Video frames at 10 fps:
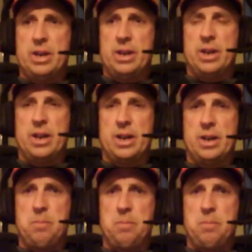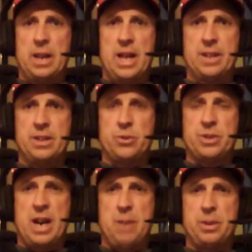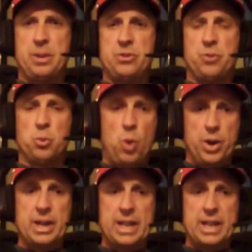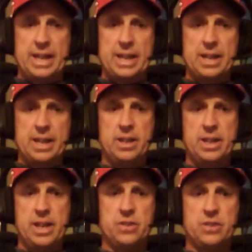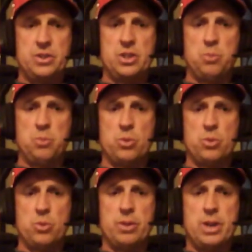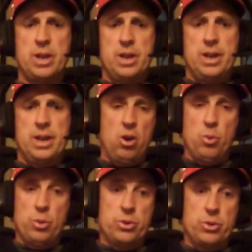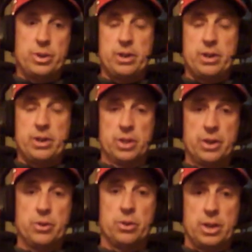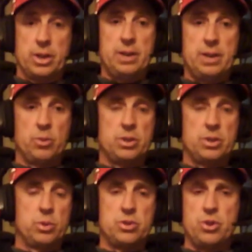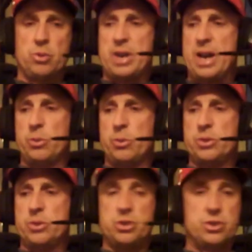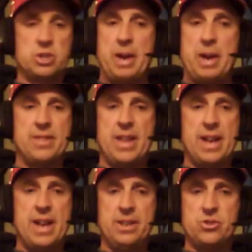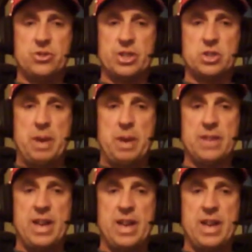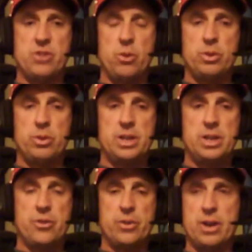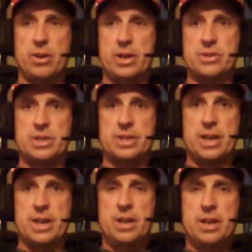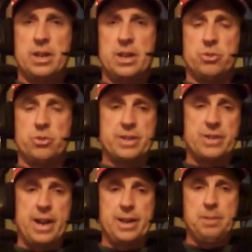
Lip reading: a lot of different topics for one league in SVC Sports Zone. And all we're doing here is literally what the show title is, which is expand that. It just expand that zone into other areas, and should be exciting.